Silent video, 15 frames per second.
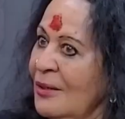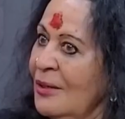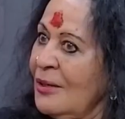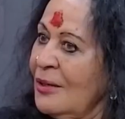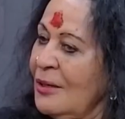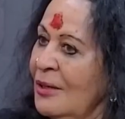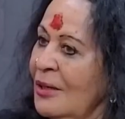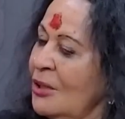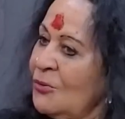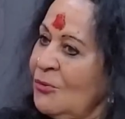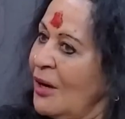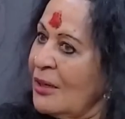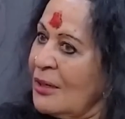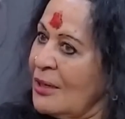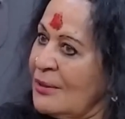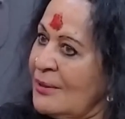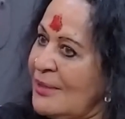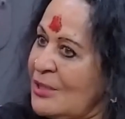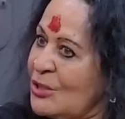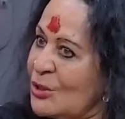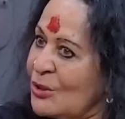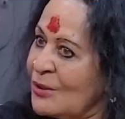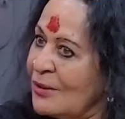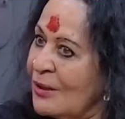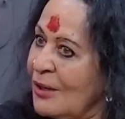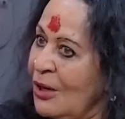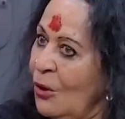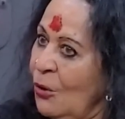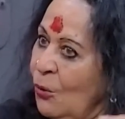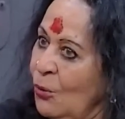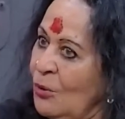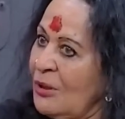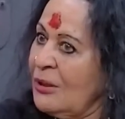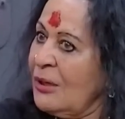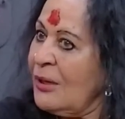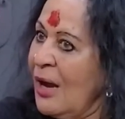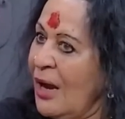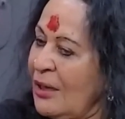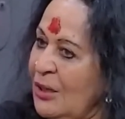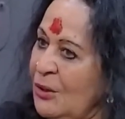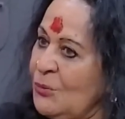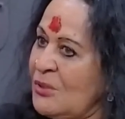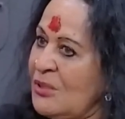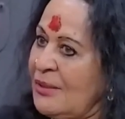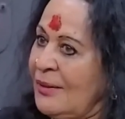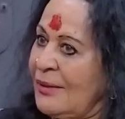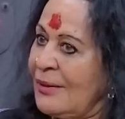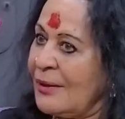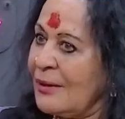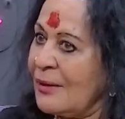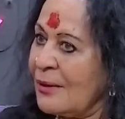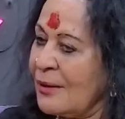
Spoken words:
in Dwarkadhish. Only the garland was there.